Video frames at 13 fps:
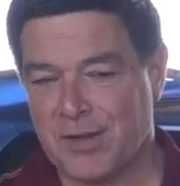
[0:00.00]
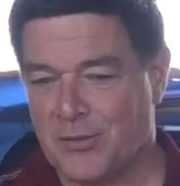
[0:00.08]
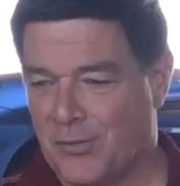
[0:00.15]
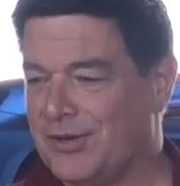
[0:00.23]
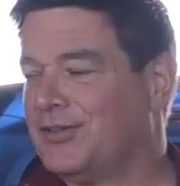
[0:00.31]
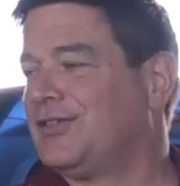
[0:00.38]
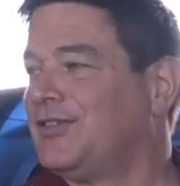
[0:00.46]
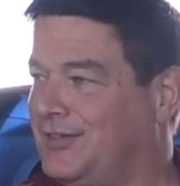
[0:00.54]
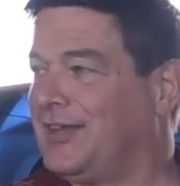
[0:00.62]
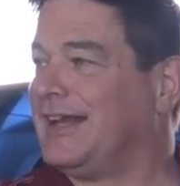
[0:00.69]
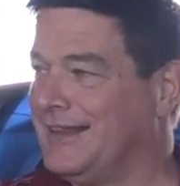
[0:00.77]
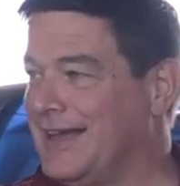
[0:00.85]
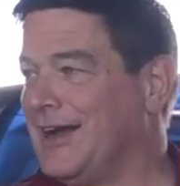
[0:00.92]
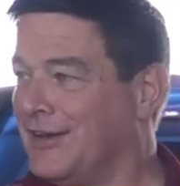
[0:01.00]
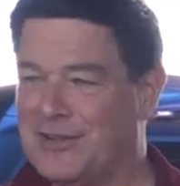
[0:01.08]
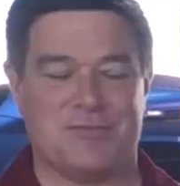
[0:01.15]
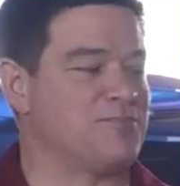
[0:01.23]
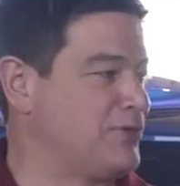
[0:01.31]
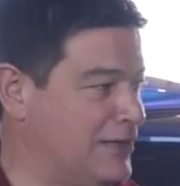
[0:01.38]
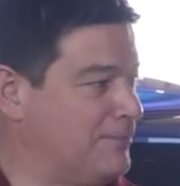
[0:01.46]
was sitting there,
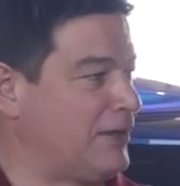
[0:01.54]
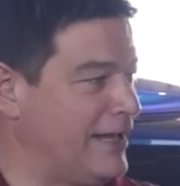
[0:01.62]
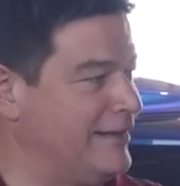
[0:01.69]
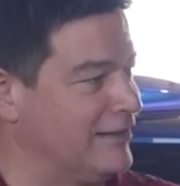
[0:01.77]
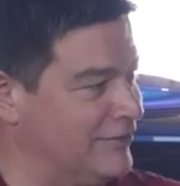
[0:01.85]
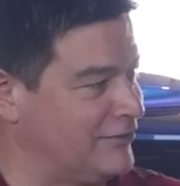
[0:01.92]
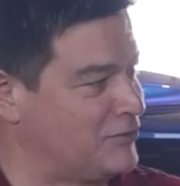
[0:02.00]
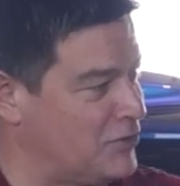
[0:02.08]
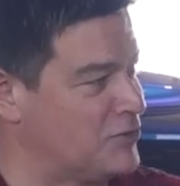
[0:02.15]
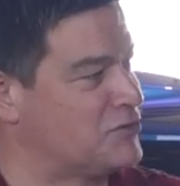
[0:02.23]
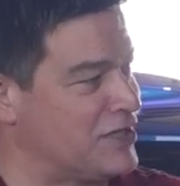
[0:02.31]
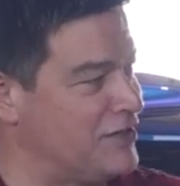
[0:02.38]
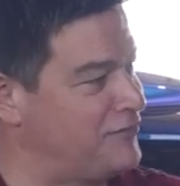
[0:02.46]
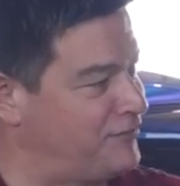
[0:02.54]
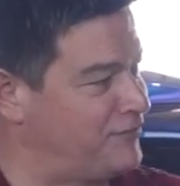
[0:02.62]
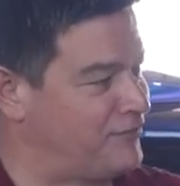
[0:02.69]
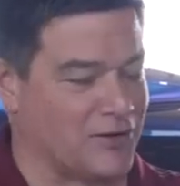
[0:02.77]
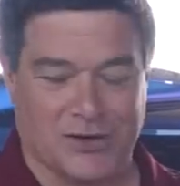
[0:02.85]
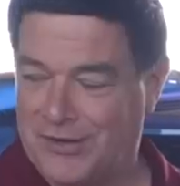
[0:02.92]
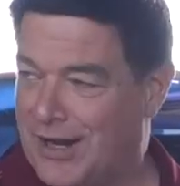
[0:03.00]
played this crew chief
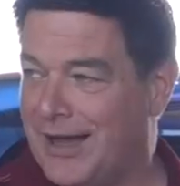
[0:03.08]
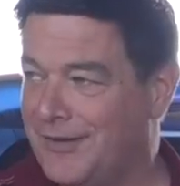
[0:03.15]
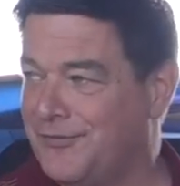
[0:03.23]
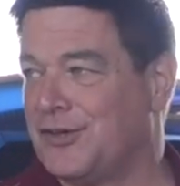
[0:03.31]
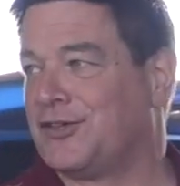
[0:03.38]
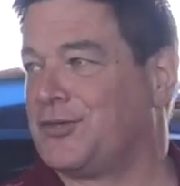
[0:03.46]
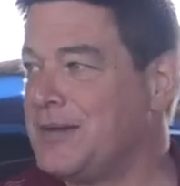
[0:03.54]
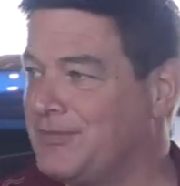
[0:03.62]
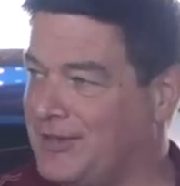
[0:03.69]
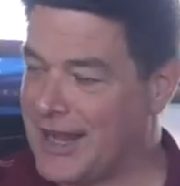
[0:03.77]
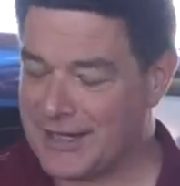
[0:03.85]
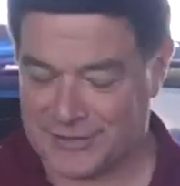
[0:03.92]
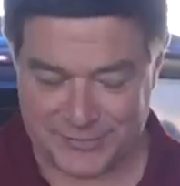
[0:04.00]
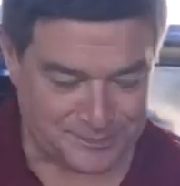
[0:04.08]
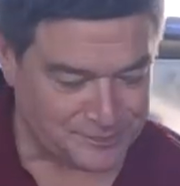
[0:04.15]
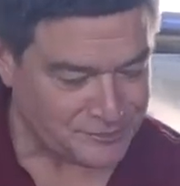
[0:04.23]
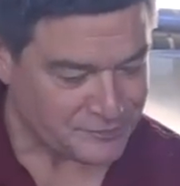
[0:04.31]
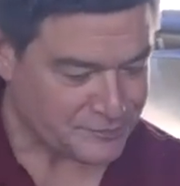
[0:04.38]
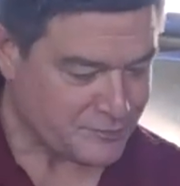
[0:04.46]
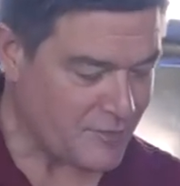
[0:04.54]
for sweepstakes.
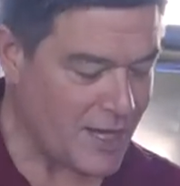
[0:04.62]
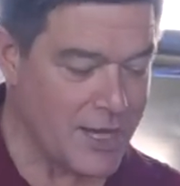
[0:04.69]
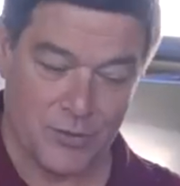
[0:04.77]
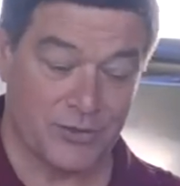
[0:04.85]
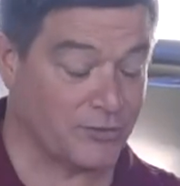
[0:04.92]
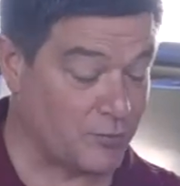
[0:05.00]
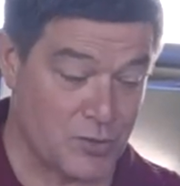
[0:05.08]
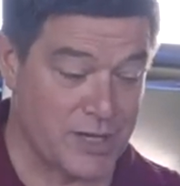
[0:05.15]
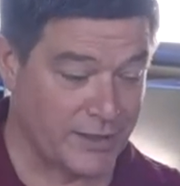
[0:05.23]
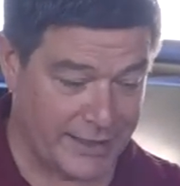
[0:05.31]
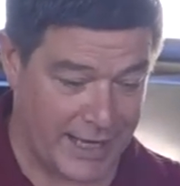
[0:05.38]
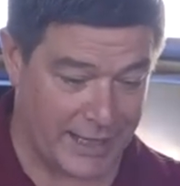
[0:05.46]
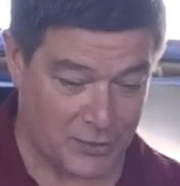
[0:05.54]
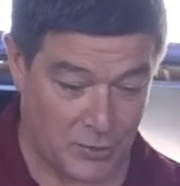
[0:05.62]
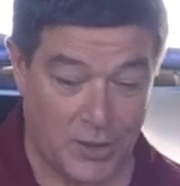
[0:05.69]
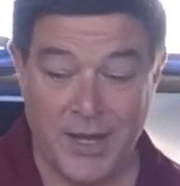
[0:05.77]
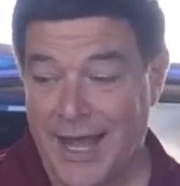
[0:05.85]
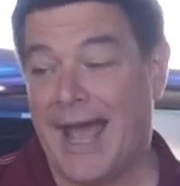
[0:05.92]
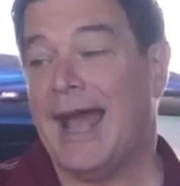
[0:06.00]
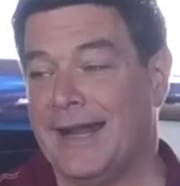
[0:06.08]
It was really kind of cool,
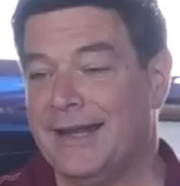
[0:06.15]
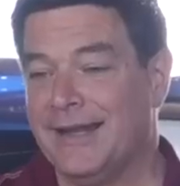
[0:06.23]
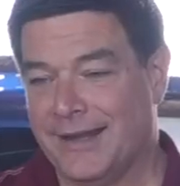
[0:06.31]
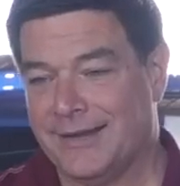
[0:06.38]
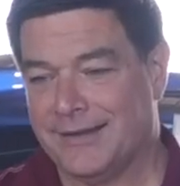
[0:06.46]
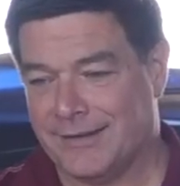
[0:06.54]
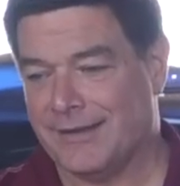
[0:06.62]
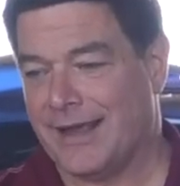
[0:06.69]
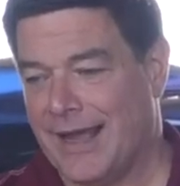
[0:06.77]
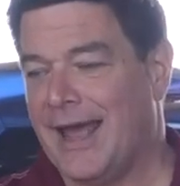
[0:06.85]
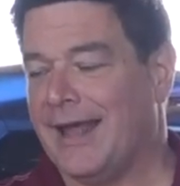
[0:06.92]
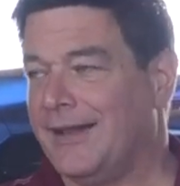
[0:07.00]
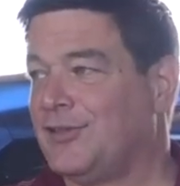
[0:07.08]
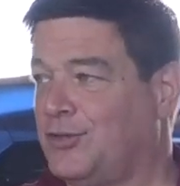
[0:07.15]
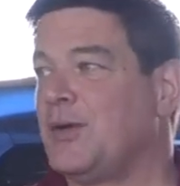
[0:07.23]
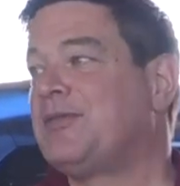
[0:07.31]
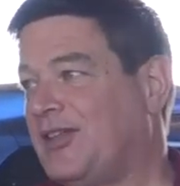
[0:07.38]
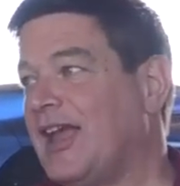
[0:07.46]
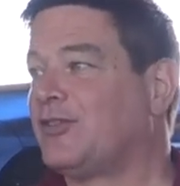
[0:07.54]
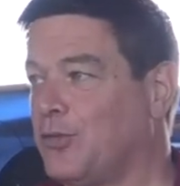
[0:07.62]
and
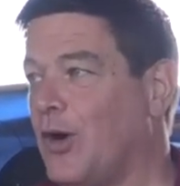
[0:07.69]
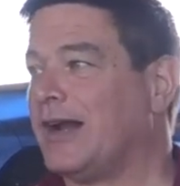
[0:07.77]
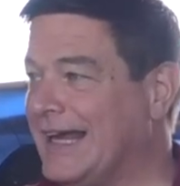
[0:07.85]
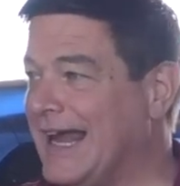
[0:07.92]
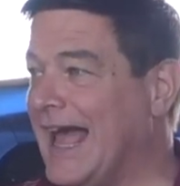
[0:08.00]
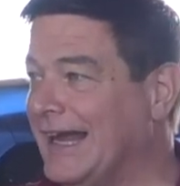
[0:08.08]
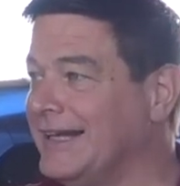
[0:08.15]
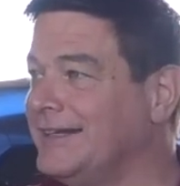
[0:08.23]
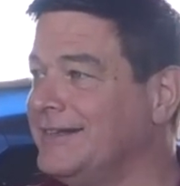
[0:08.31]
sweepstakes won again.